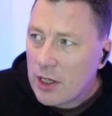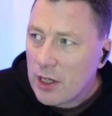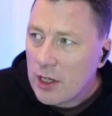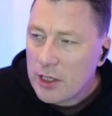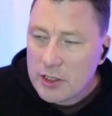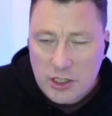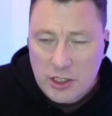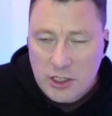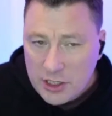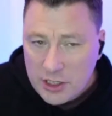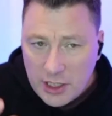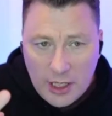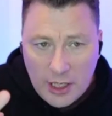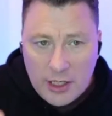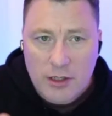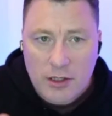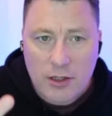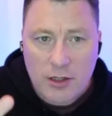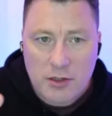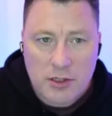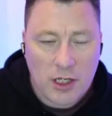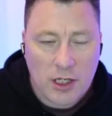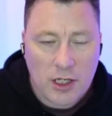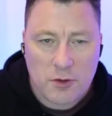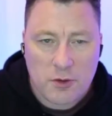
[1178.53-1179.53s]
just getting
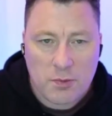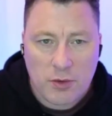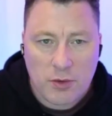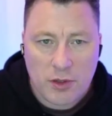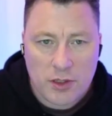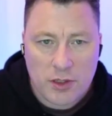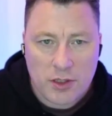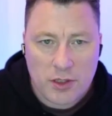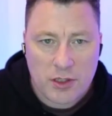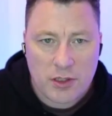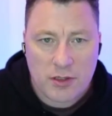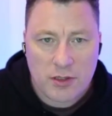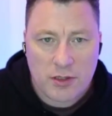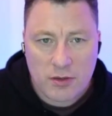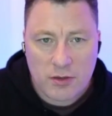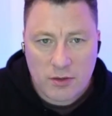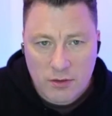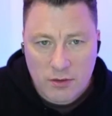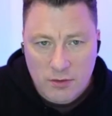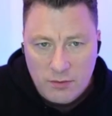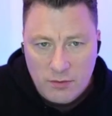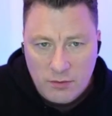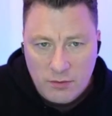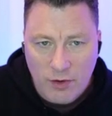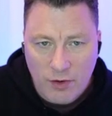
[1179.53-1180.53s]
those touch points
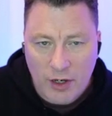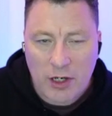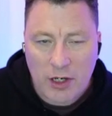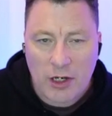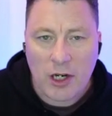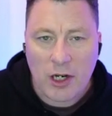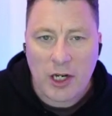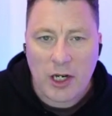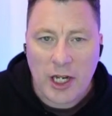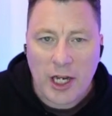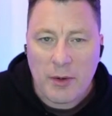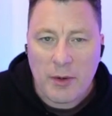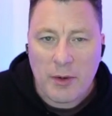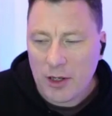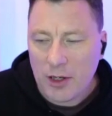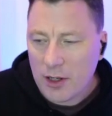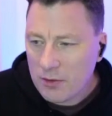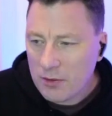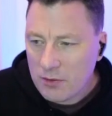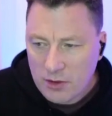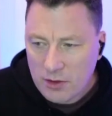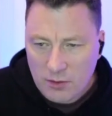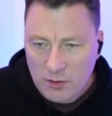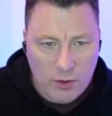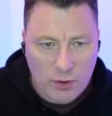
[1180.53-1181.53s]
regularly anyway,
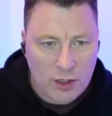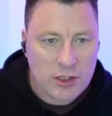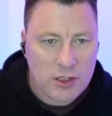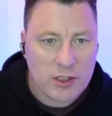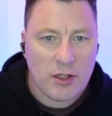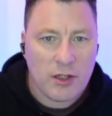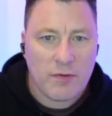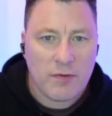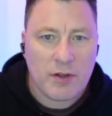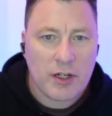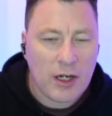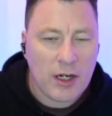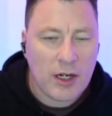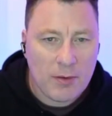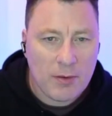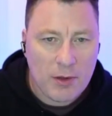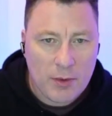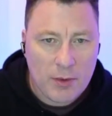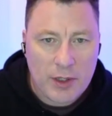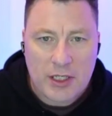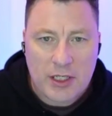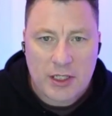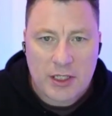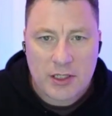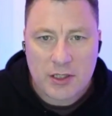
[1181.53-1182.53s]
like once every couple of
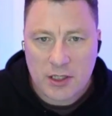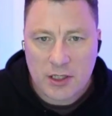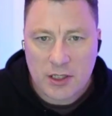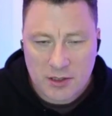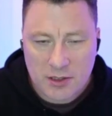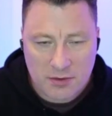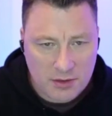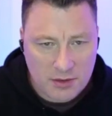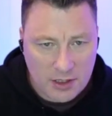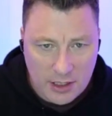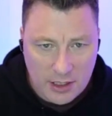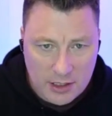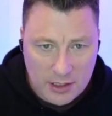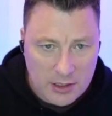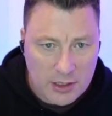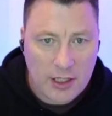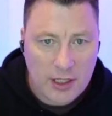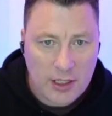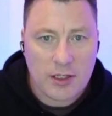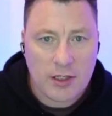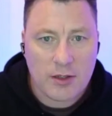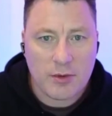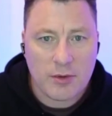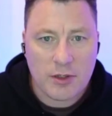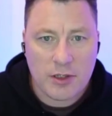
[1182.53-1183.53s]
weeks, just get
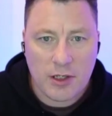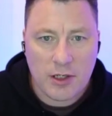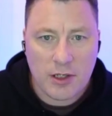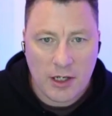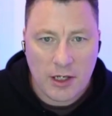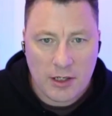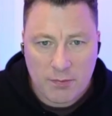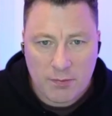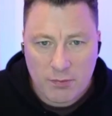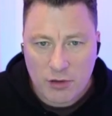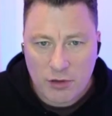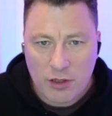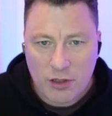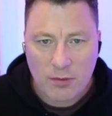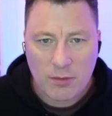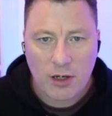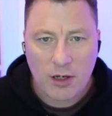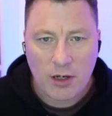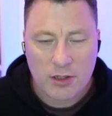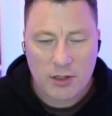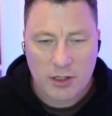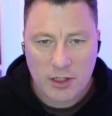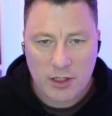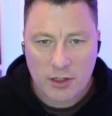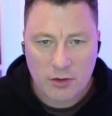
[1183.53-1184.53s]
together with your head of product
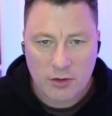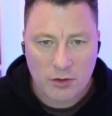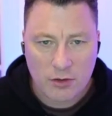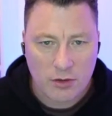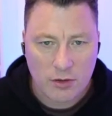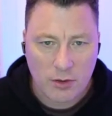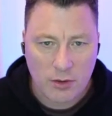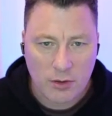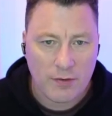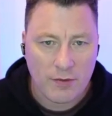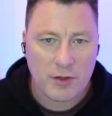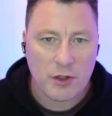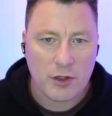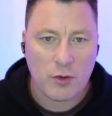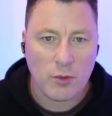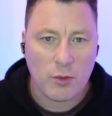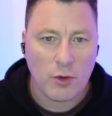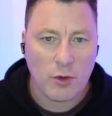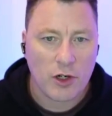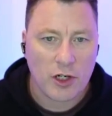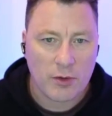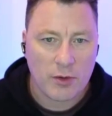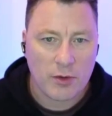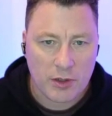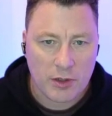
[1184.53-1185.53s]
marketing or whoever you're
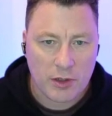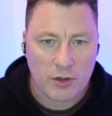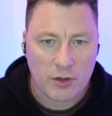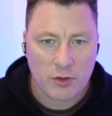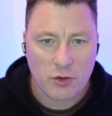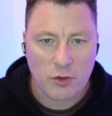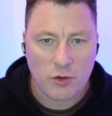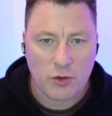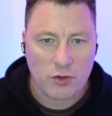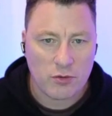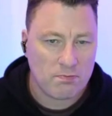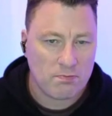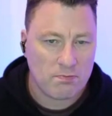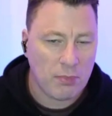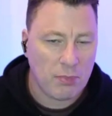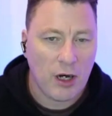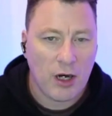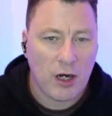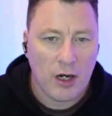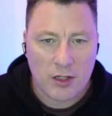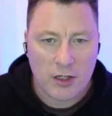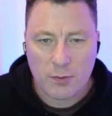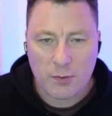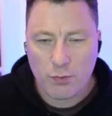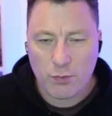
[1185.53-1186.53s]
working with on your
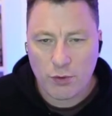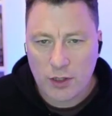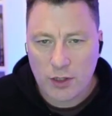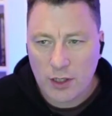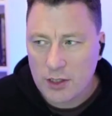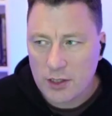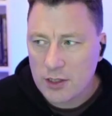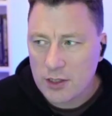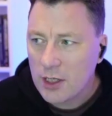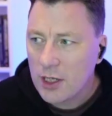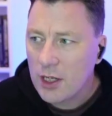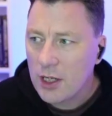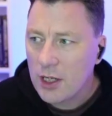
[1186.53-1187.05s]
part of the product,